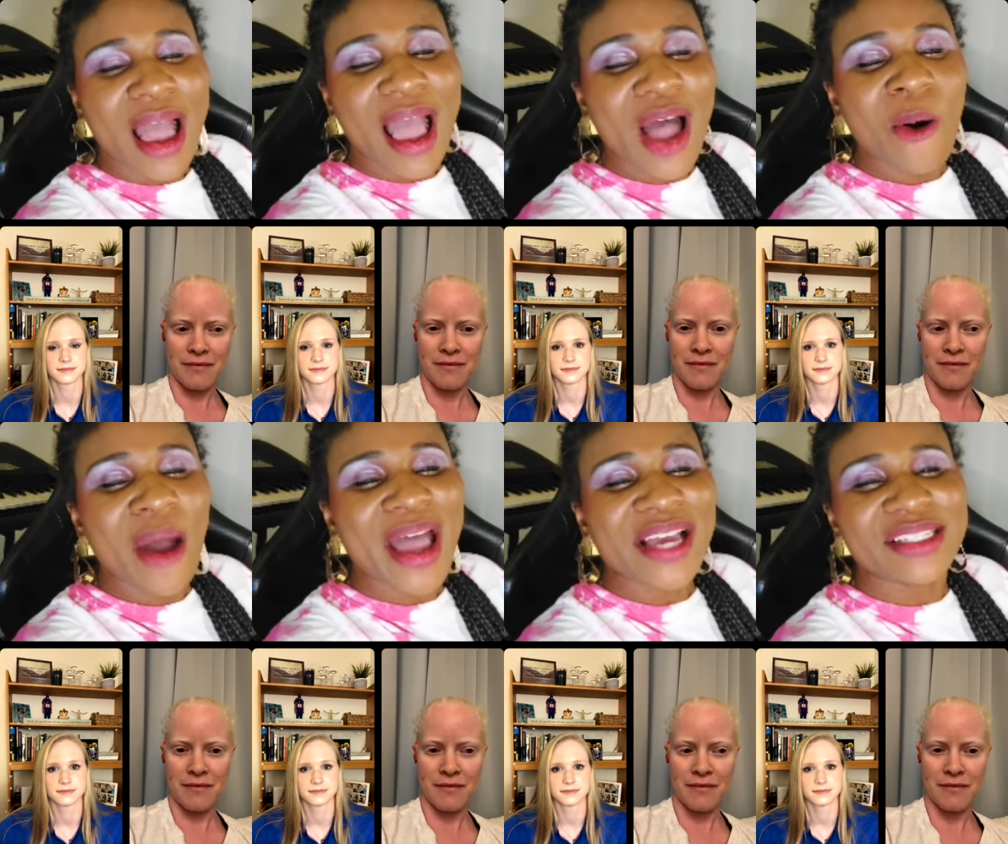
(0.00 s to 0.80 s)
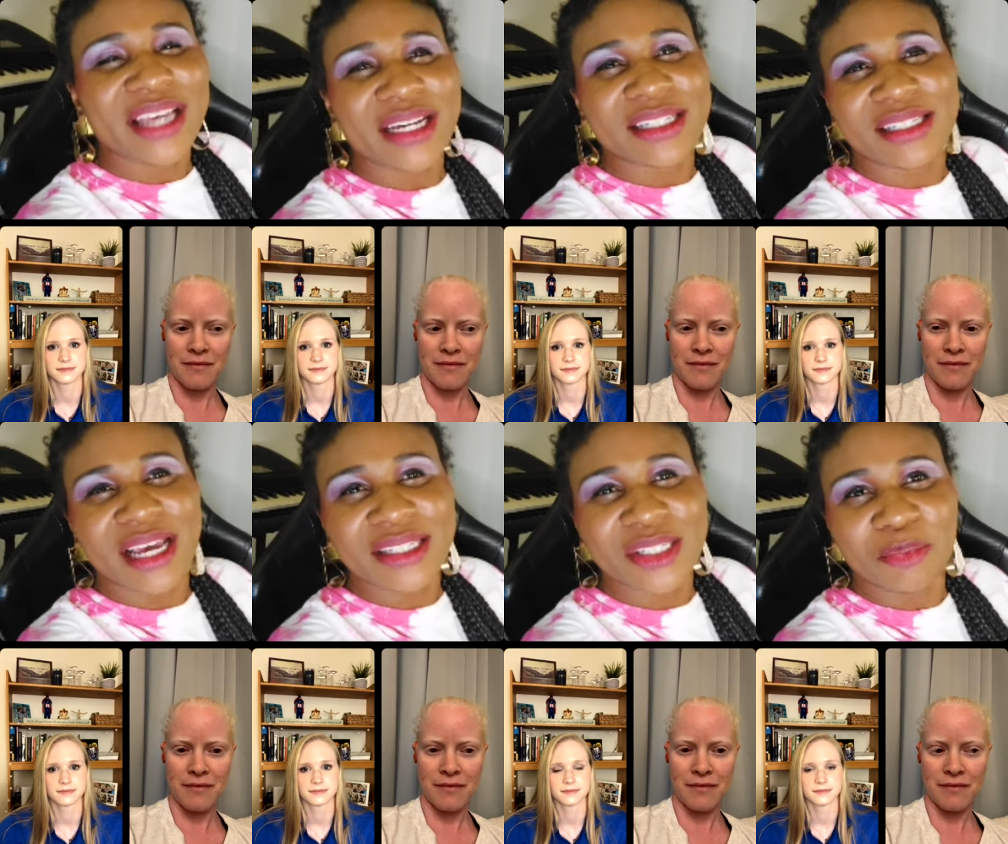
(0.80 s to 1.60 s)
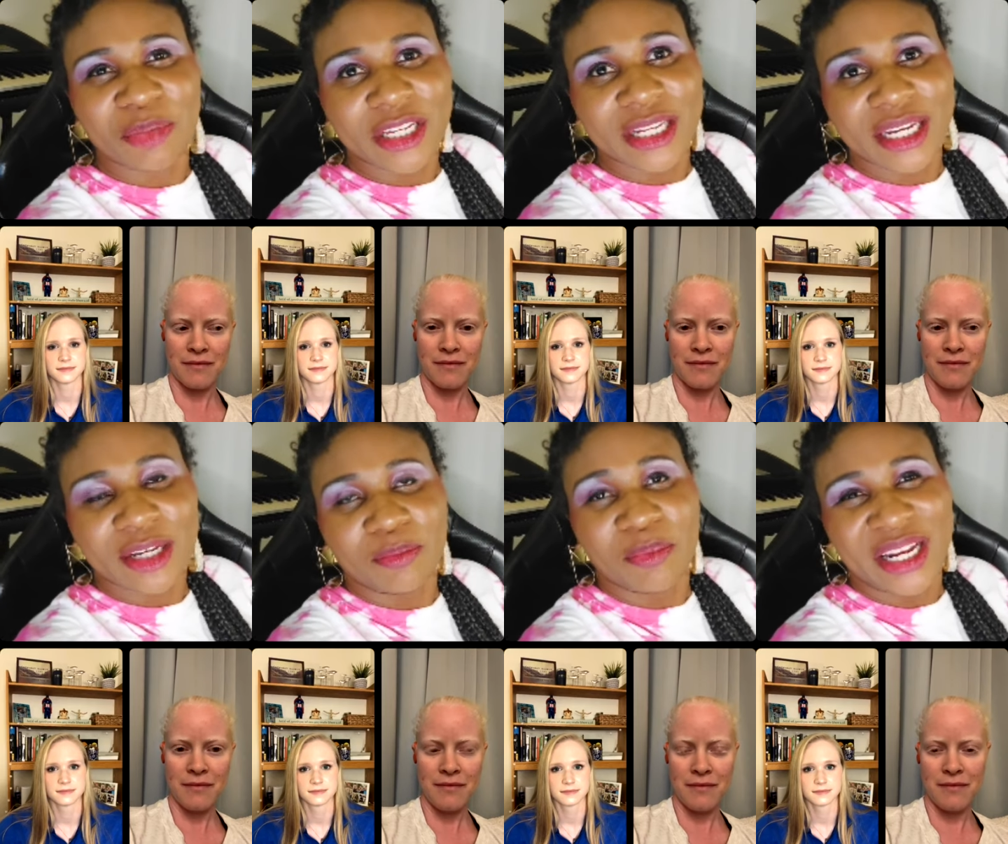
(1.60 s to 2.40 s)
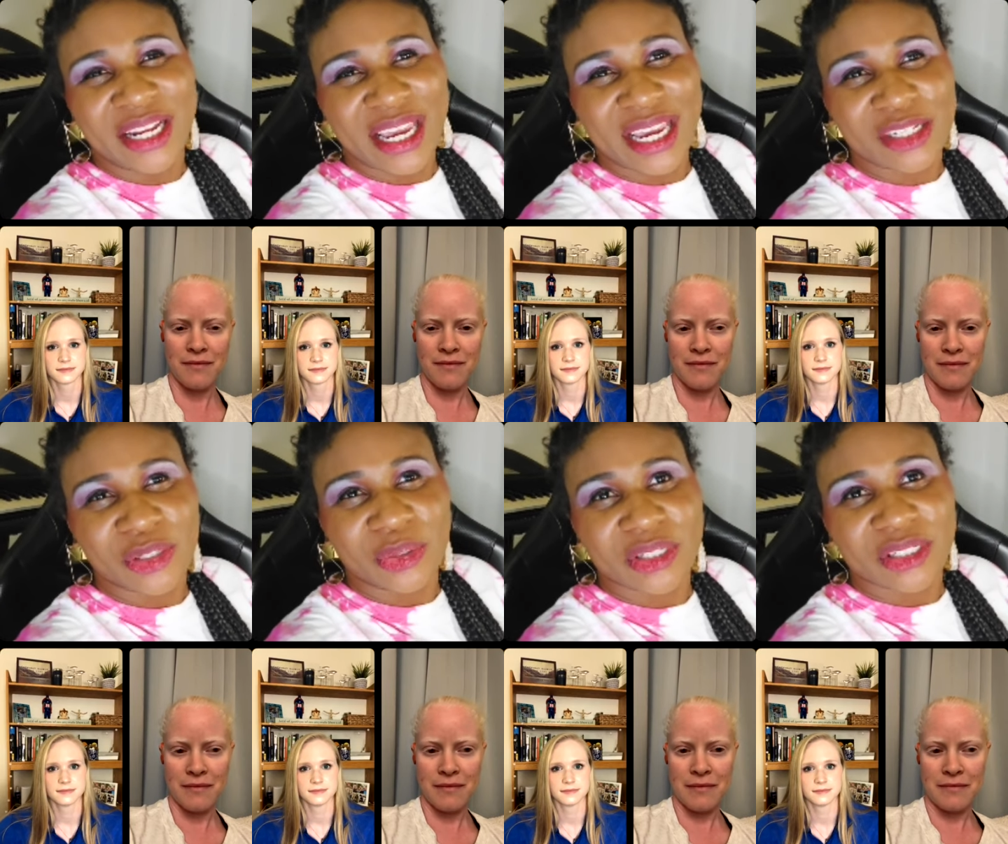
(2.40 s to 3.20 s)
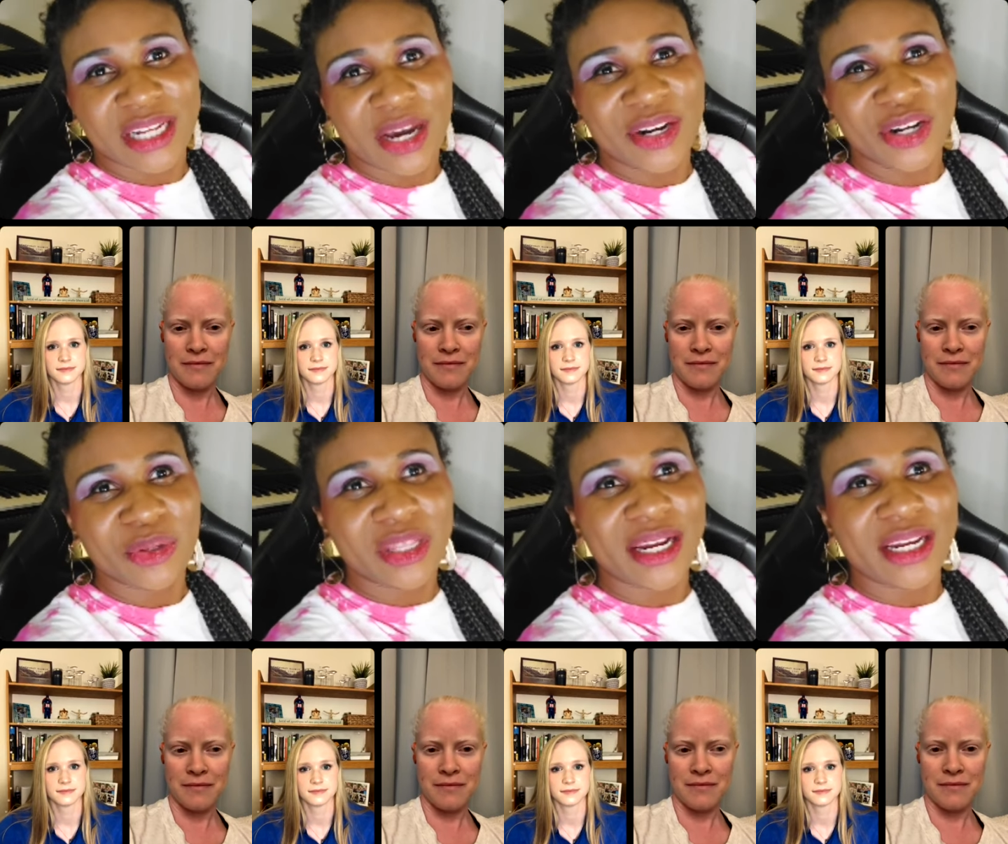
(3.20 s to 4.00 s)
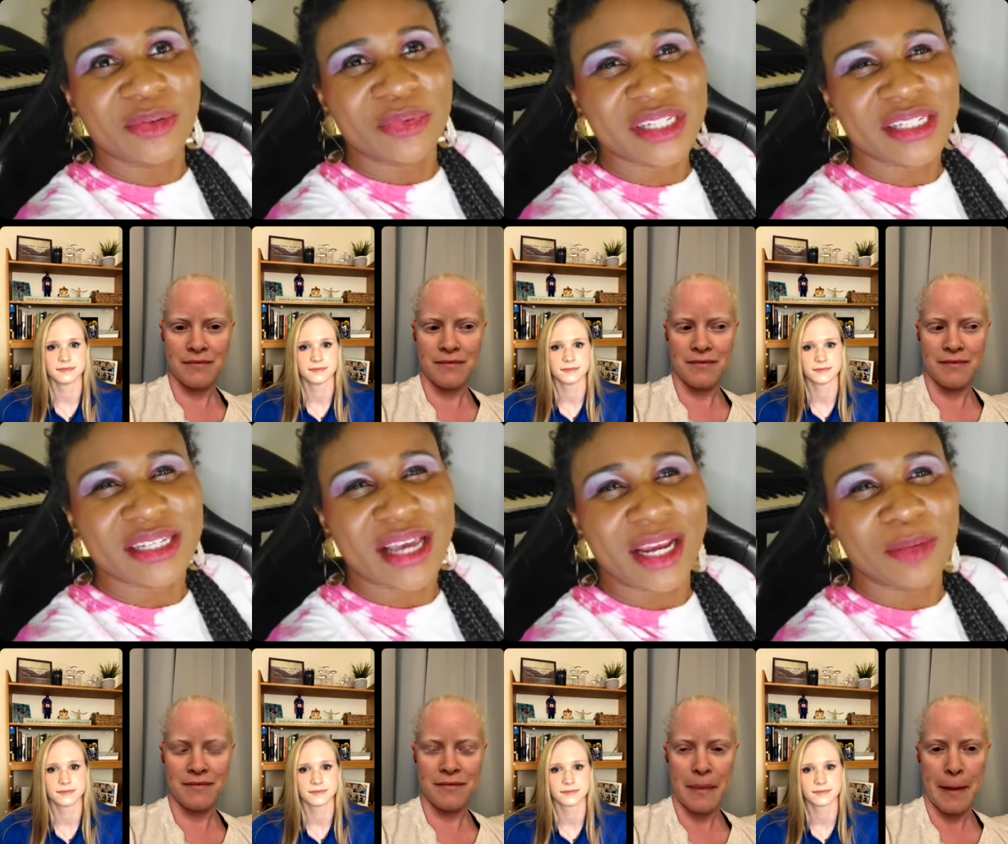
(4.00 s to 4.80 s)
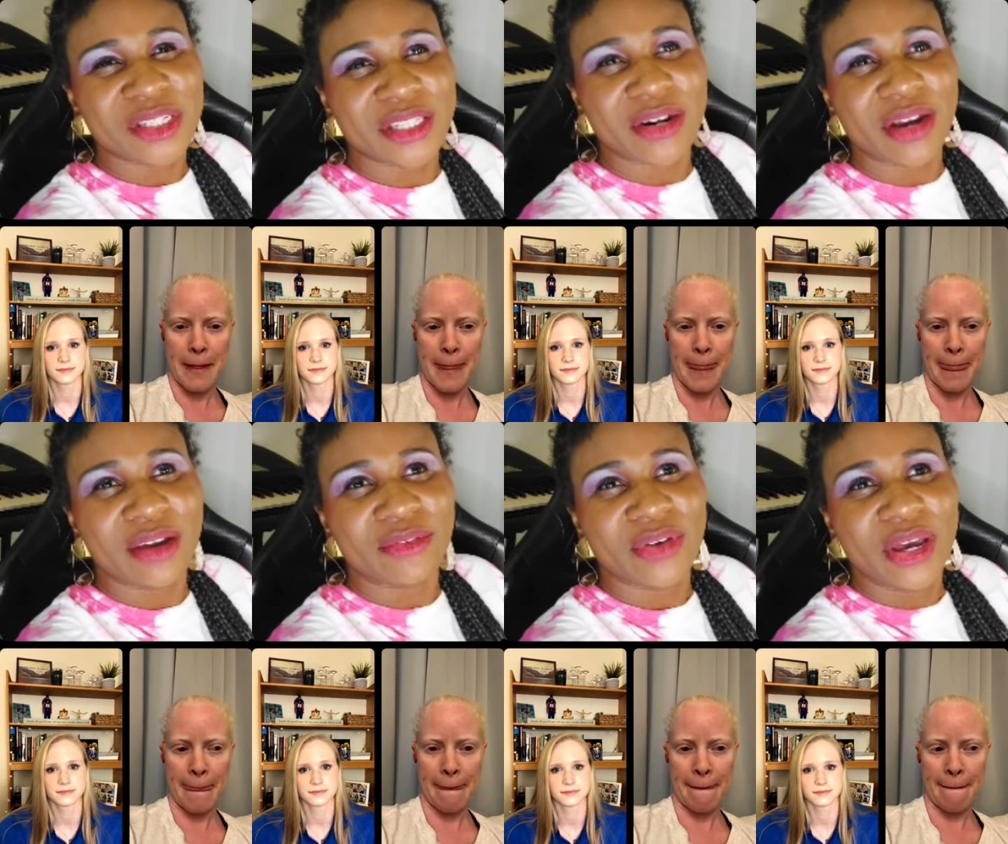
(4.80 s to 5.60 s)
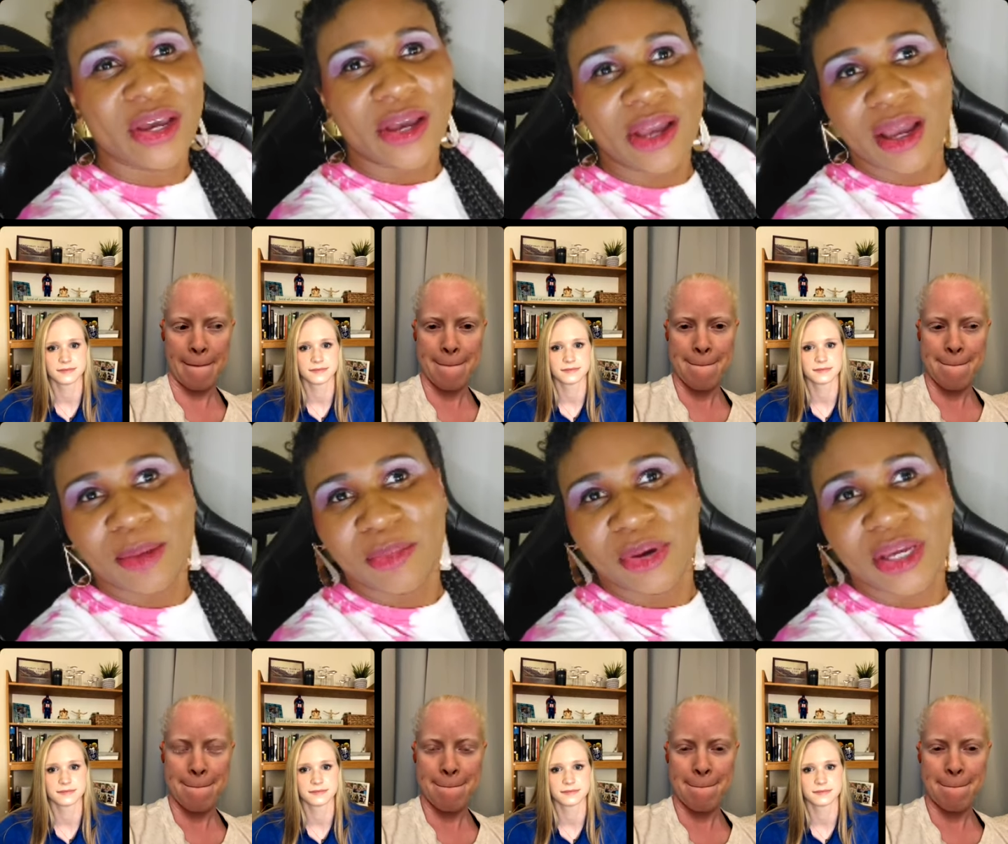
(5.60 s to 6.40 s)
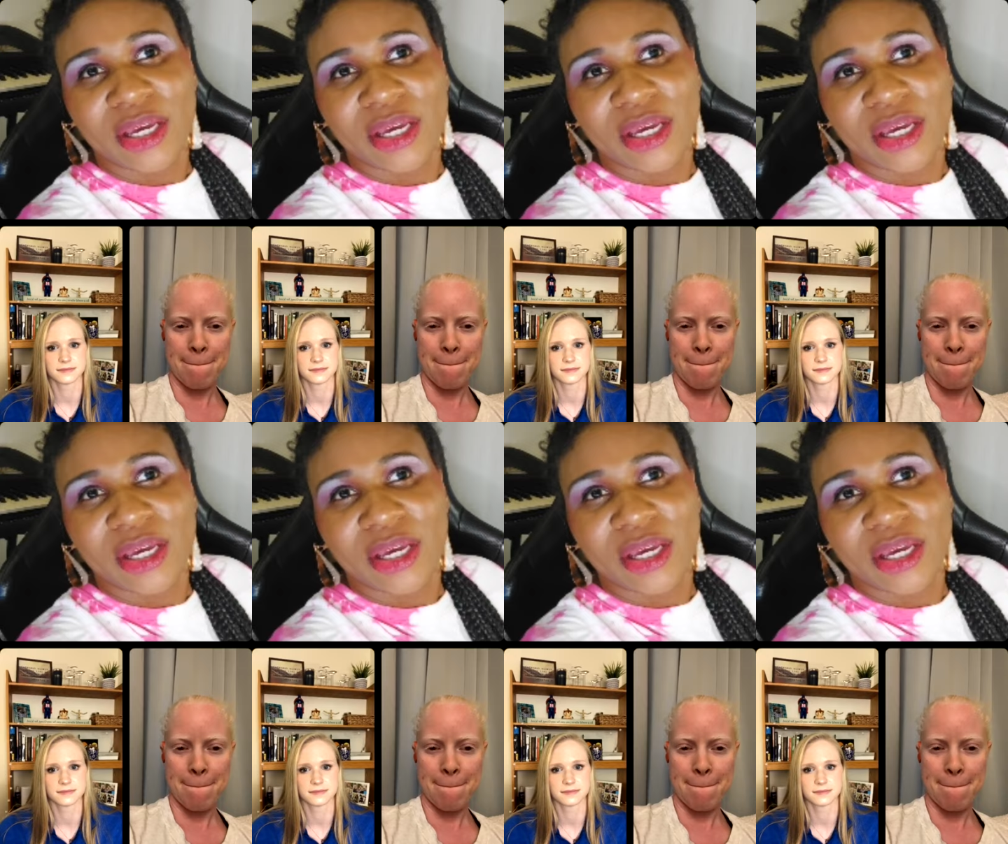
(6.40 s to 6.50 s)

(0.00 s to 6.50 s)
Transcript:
Speaker 1: how has accessibility been handled now i know that in recent times there have um,